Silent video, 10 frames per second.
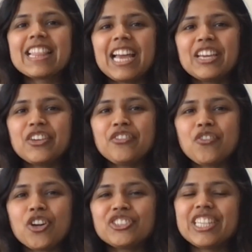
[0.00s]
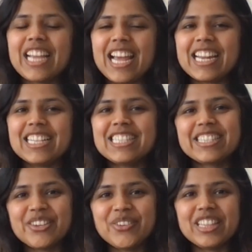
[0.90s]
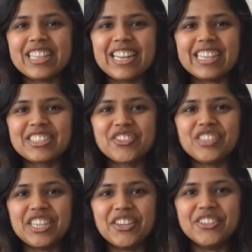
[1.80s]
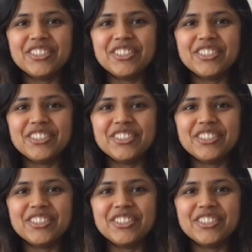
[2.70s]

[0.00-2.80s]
Thank you for watching, and I'll see you in the next video.